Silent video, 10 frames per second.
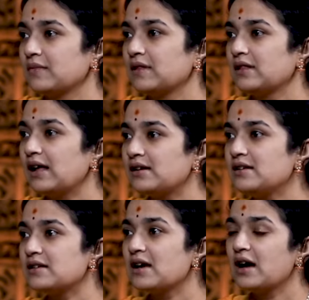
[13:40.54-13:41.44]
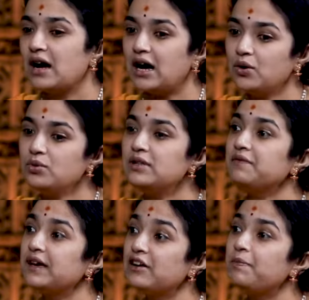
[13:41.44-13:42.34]
That is how the
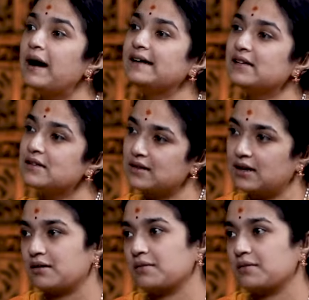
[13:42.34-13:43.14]
wave patterns are.